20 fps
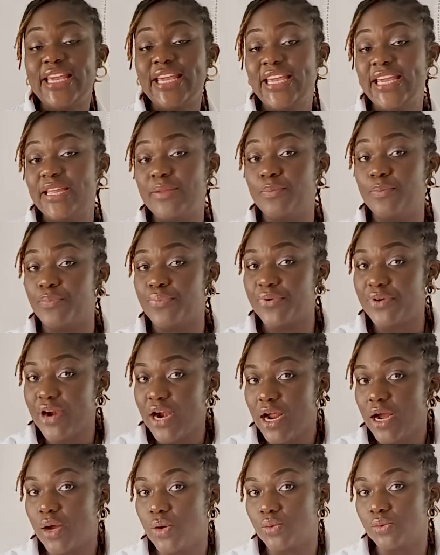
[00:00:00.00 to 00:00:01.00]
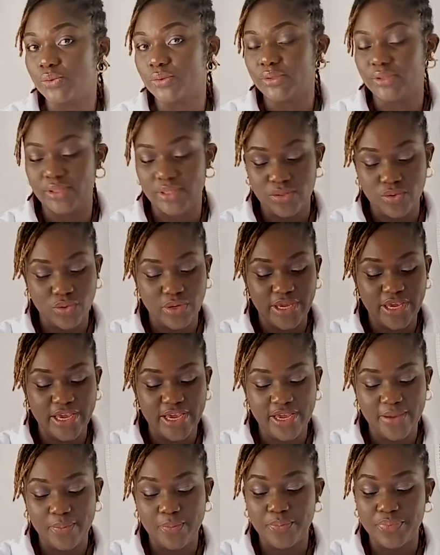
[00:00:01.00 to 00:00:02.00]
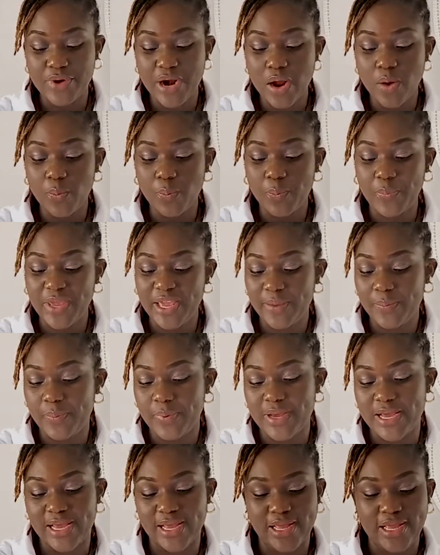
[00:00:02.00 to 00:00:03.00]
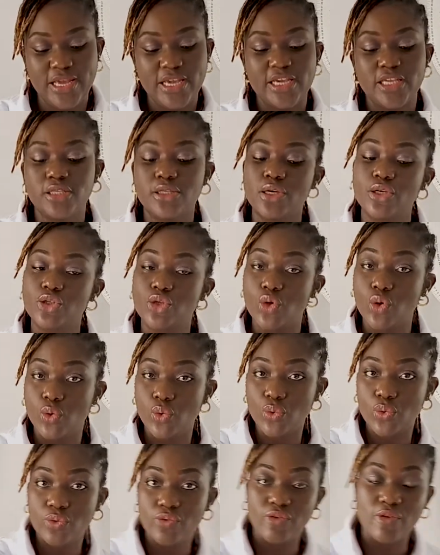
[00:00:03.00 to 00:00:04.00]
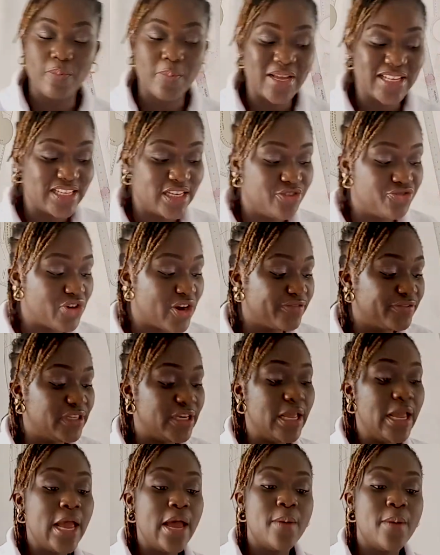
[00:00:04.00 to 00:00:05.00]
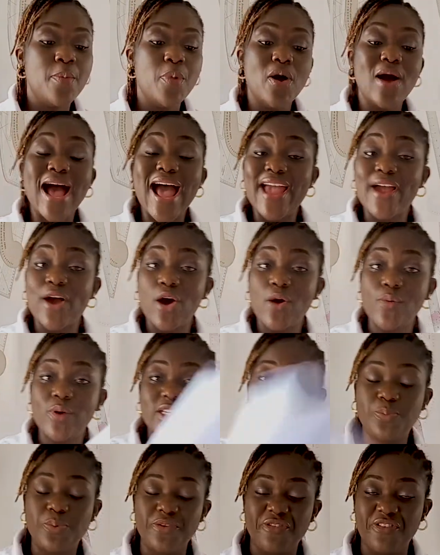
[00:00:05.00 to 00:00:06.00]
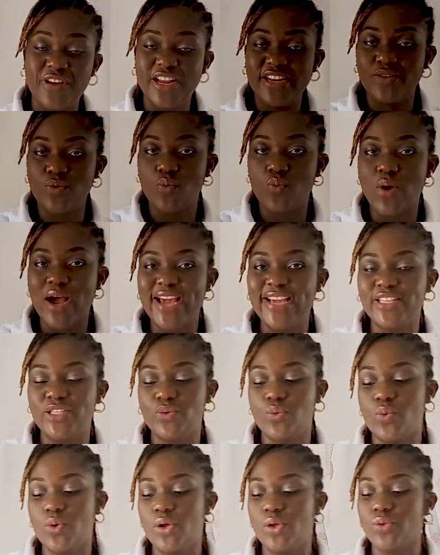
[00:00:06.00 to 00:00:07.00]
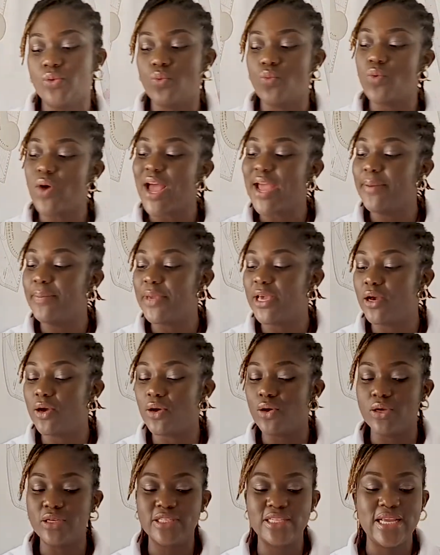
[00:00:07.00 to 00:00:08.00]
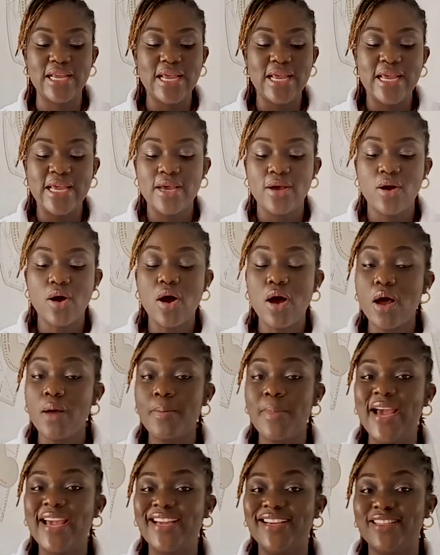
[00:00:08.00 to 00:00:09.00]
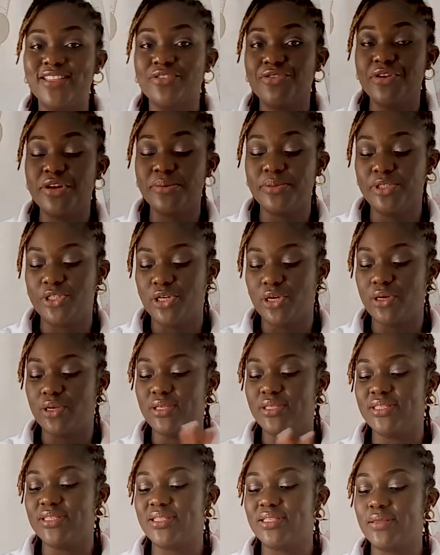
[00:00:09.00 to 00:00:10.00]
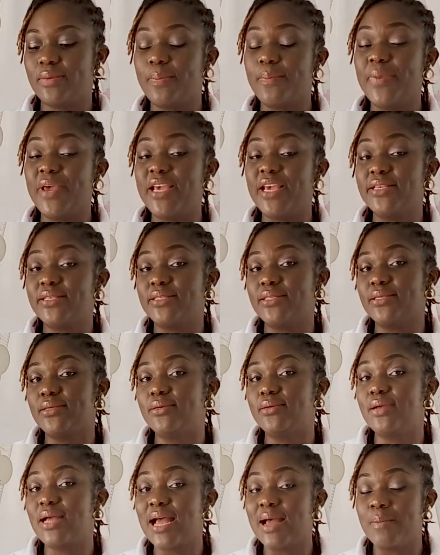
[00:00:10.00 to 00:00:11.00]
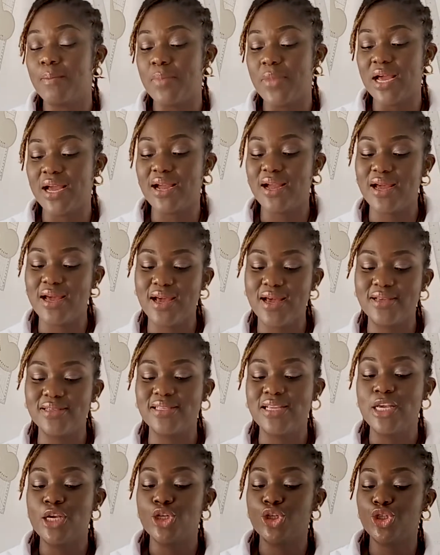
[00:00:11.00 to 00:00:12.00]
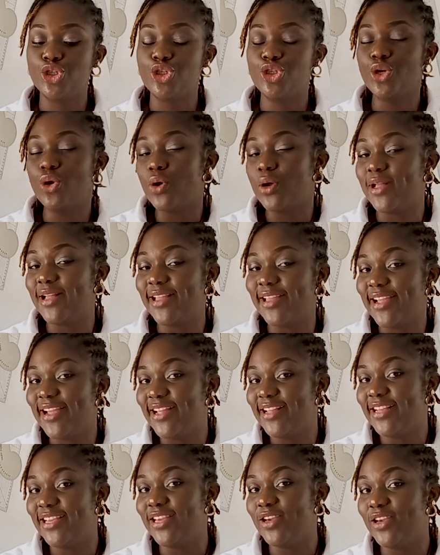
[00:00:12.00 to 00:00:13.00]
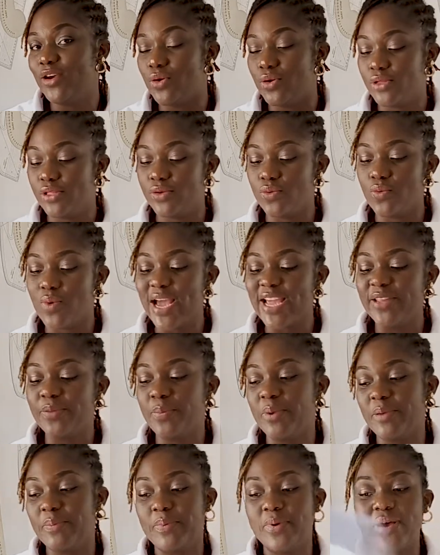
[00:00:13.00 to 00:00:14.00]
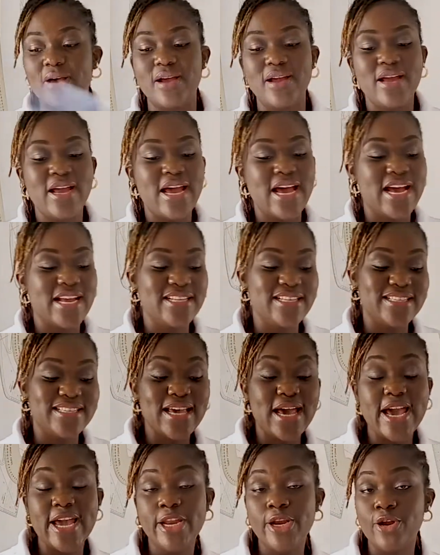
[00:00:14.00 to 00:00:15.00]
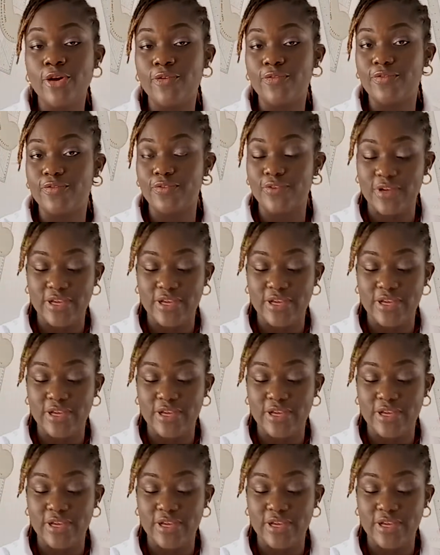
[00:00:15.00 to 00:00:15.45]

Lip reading: in brown, okay? Brown paper is also good for pattern drafting, but I always prefer the white one. Why? Because all my inscriptions, pencil and markers show clearly on the white paper and it's kind of